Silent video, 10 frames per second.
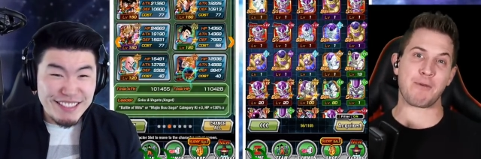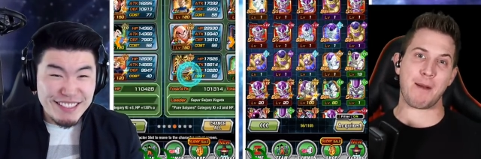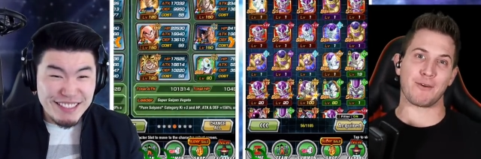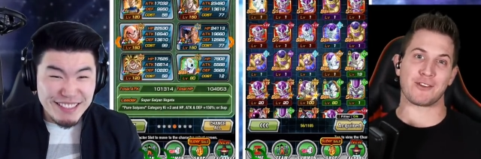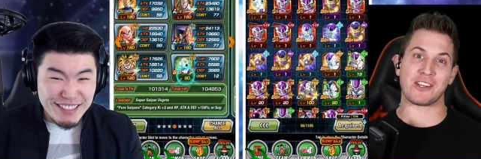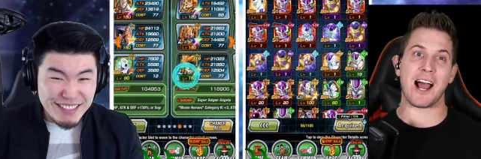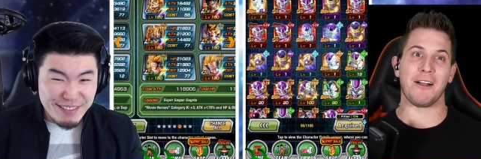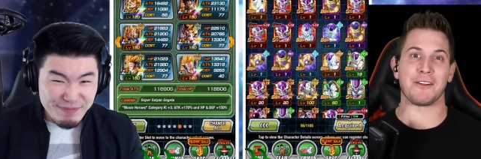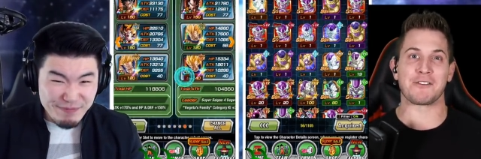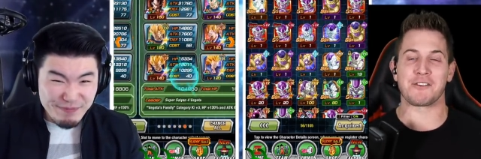Speaker 1: pepper
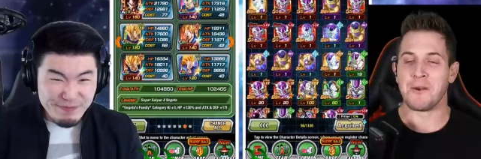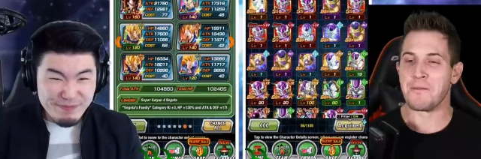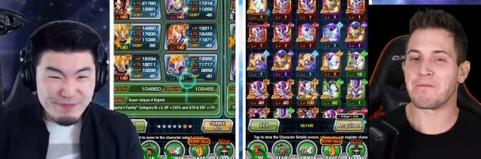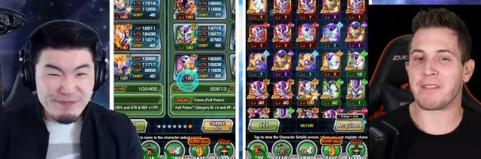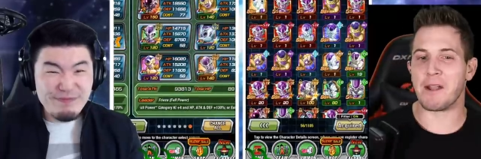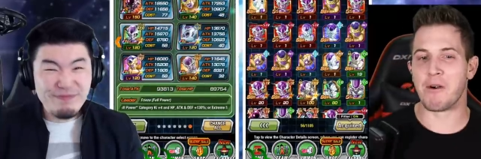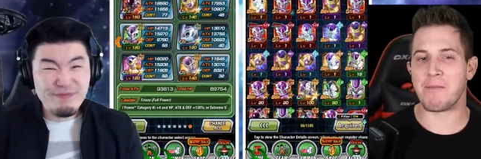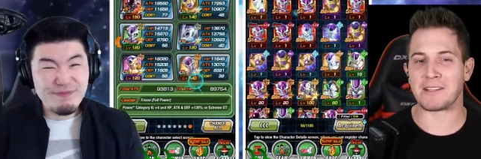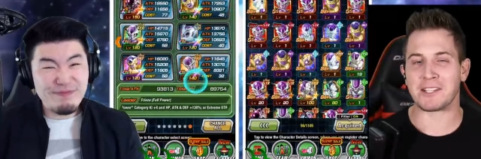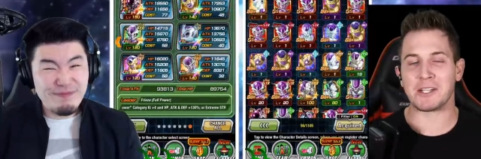challenge. And we're
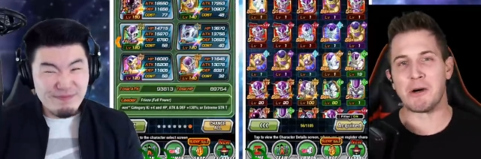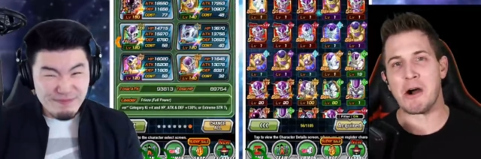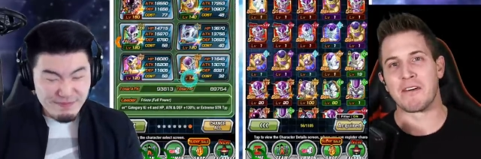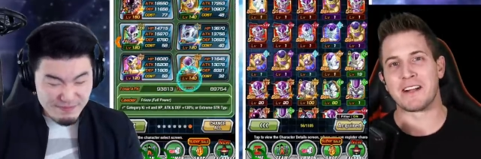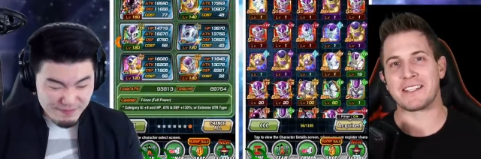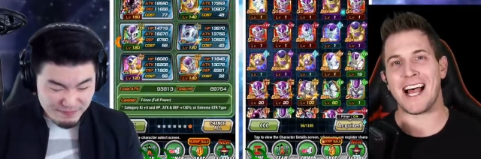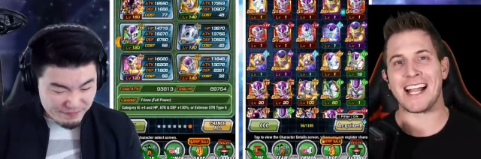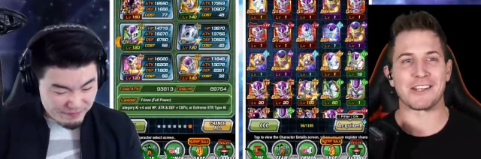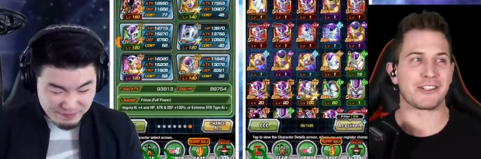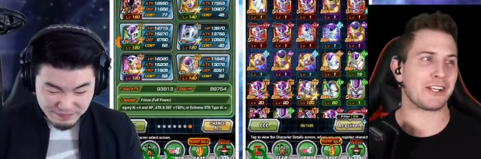about to go over to
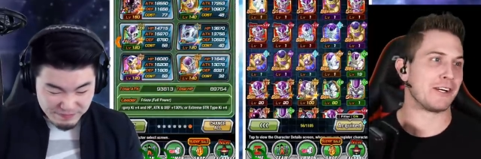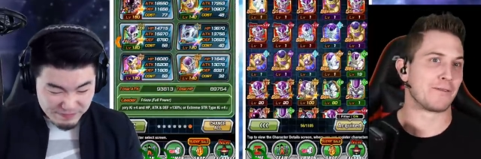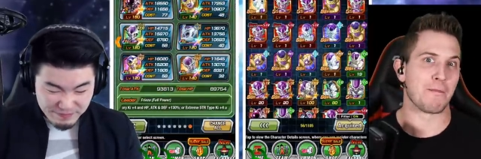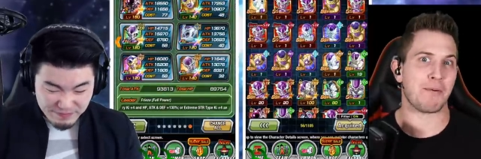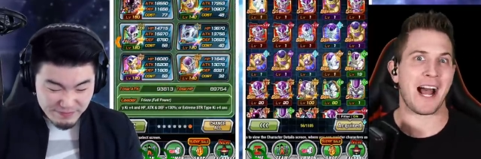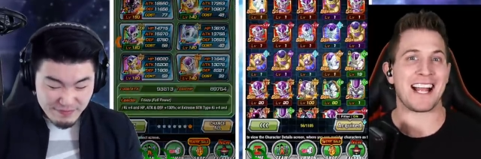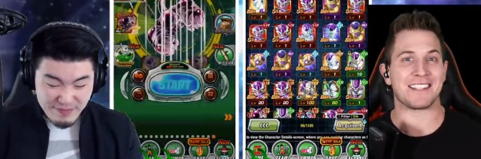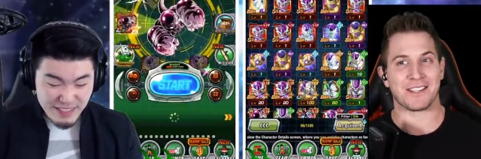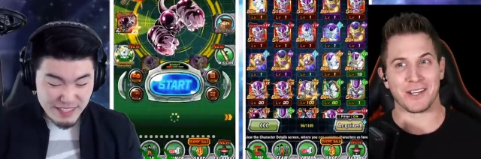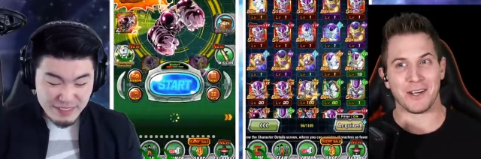Tiger's channel for part
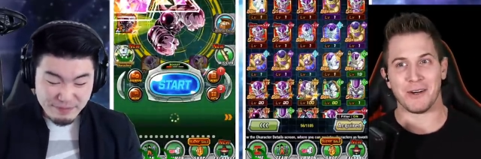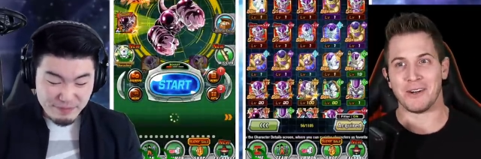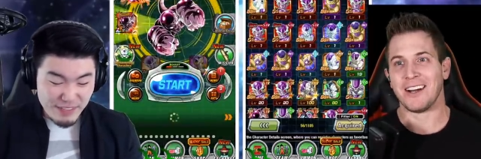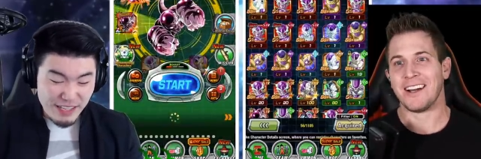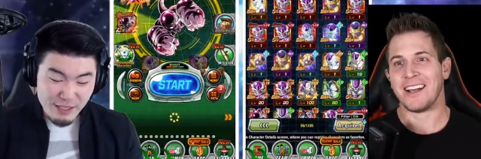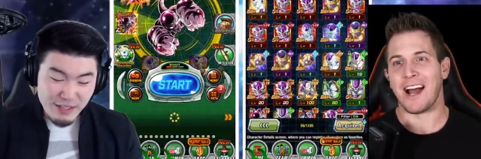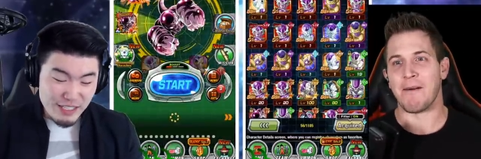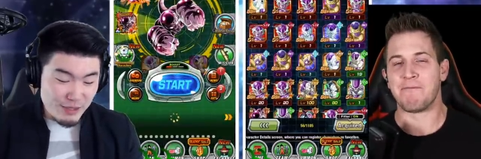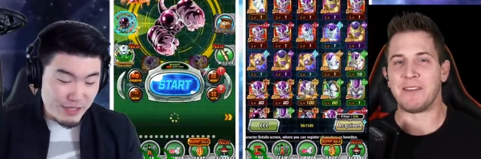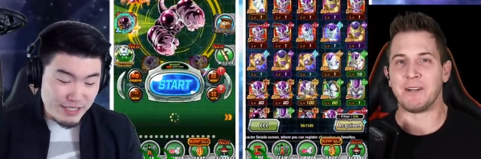two. Yeah, don't get
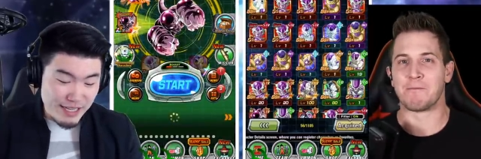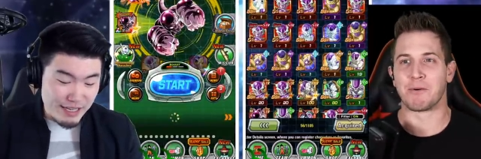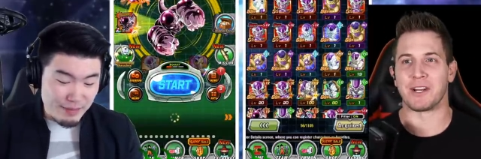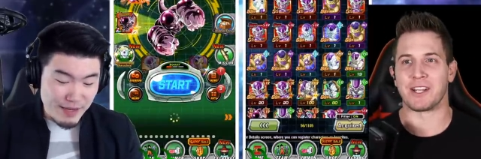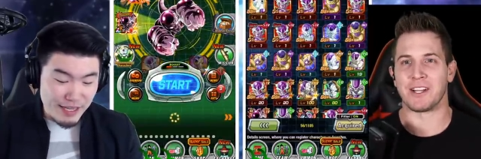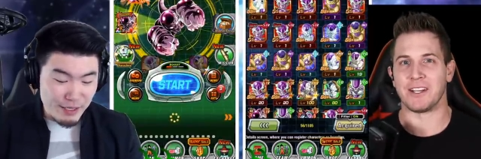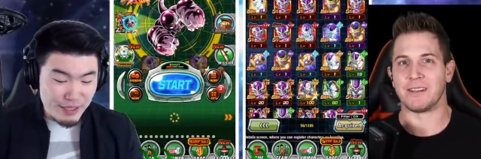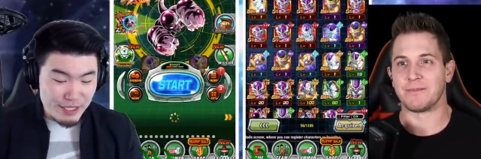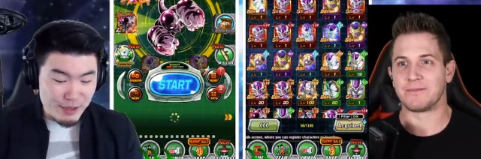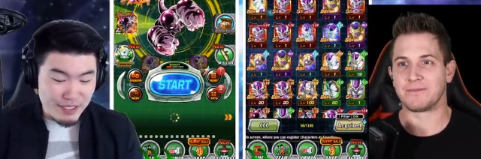too I'm excited, man. Good. Don't
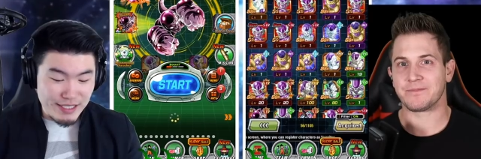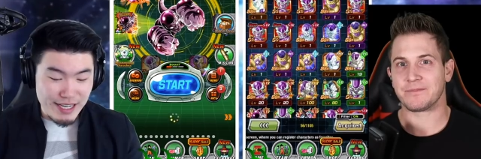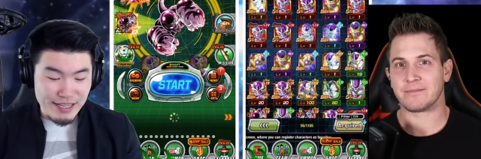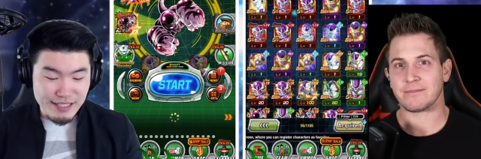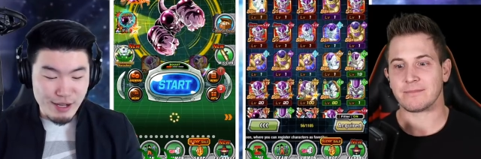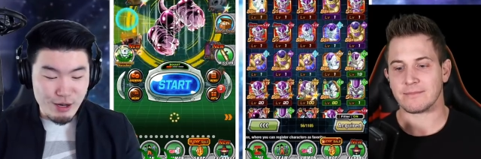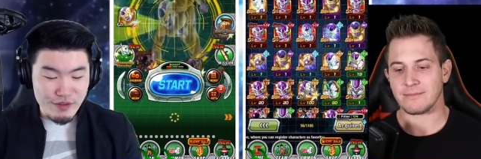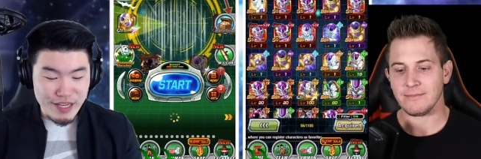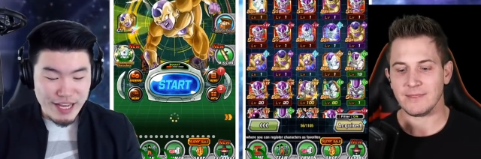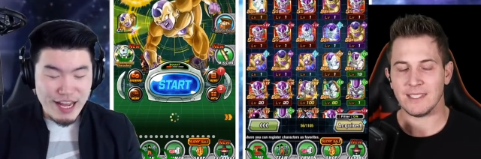get too
Speaker 2: excited. It's not over
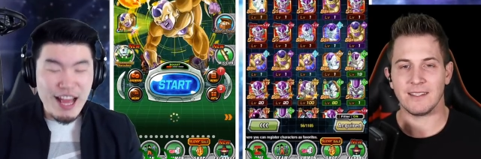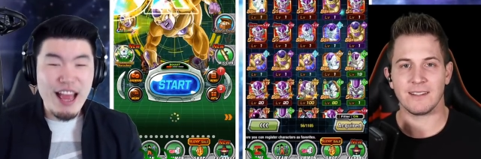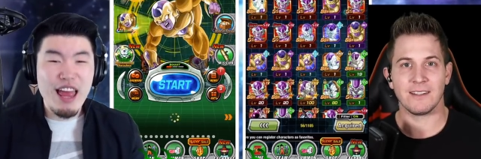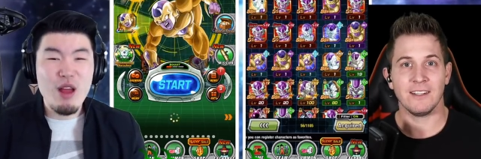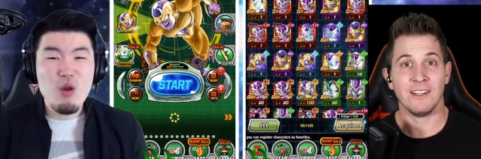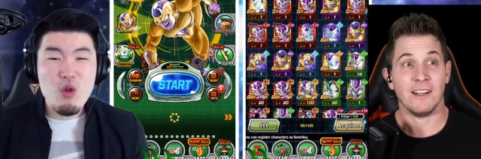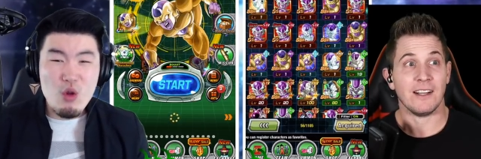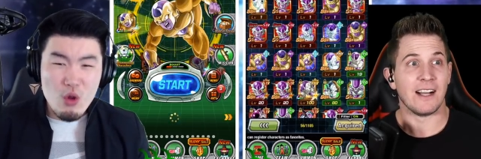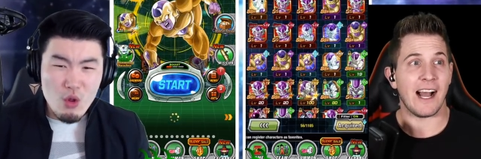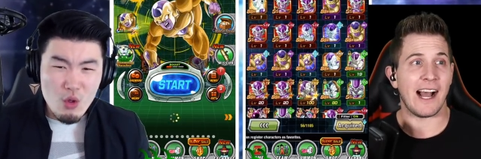yet.
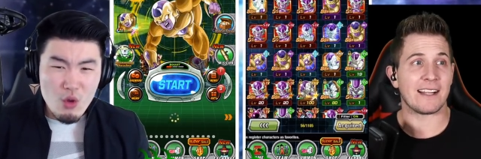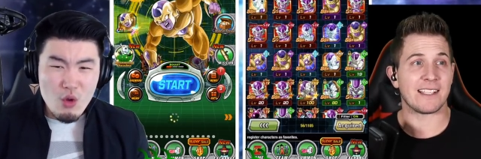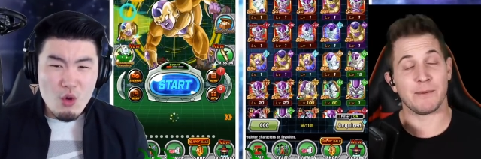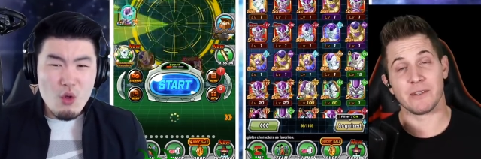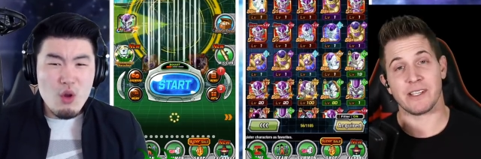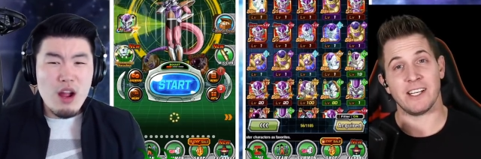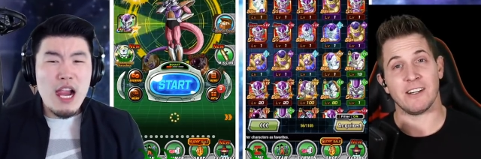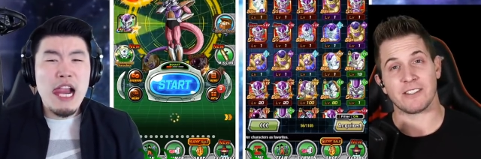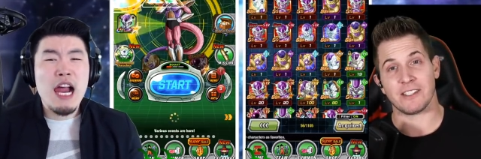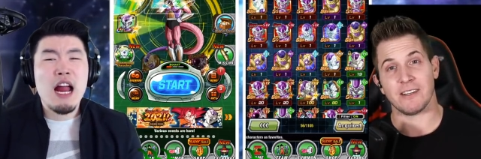
Speaker 1: Ah, uh, Double
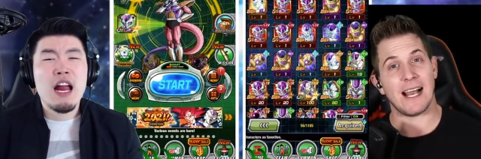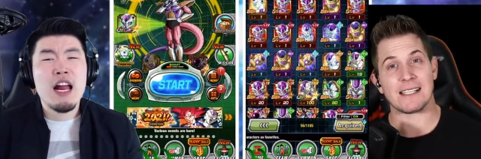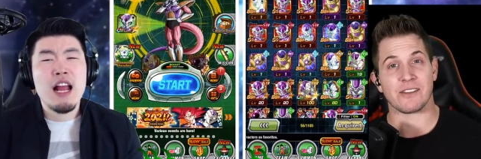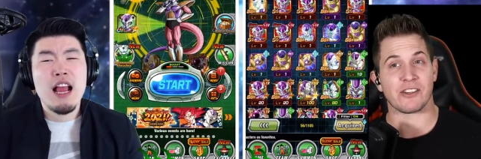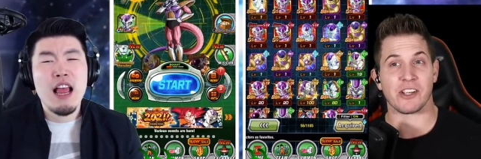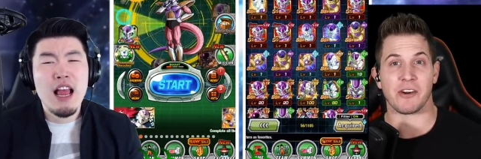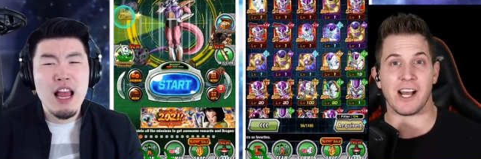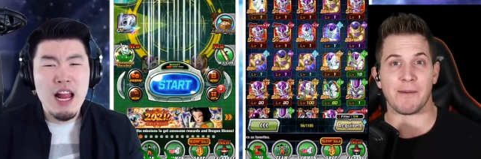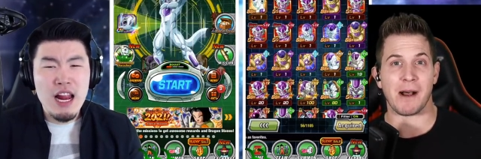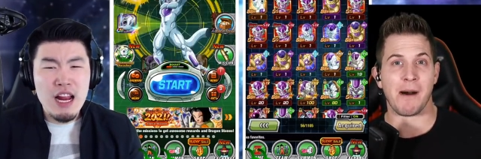Xeno still hasn't showed
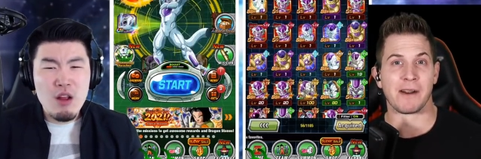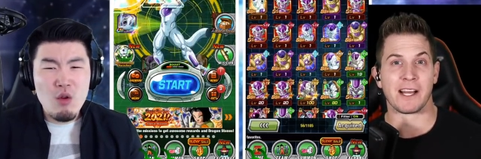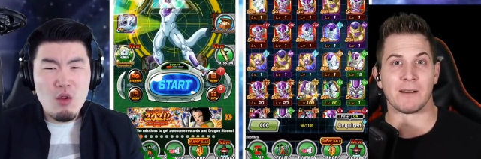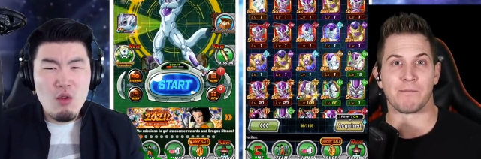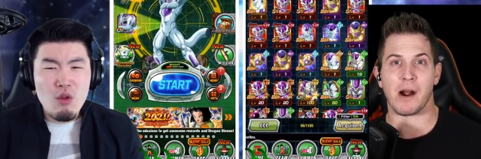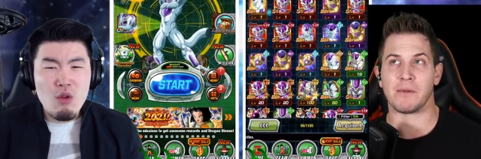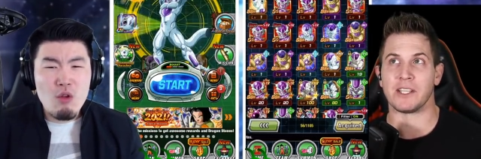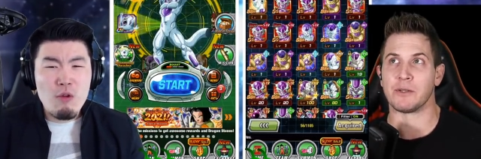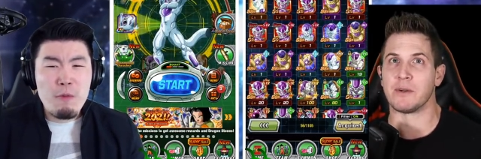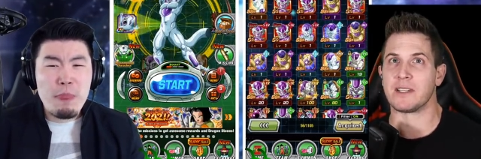up. I'm gonna
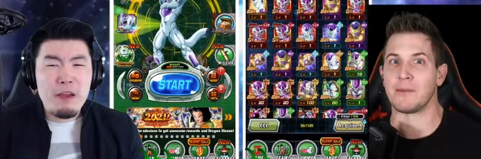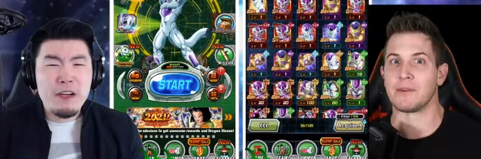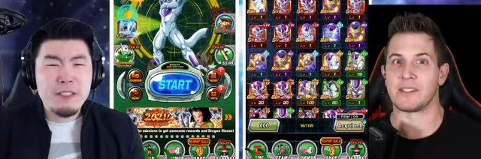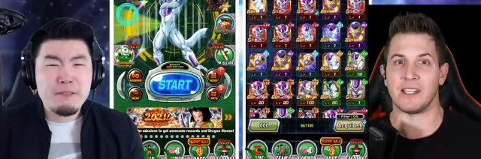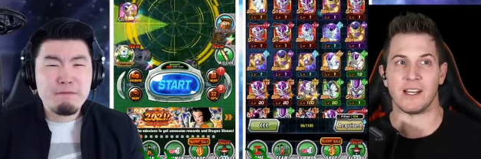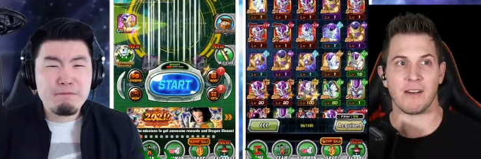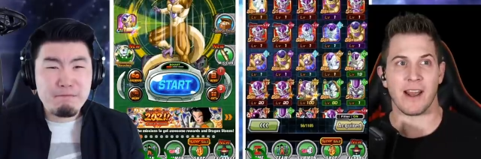probably do a Double Xeno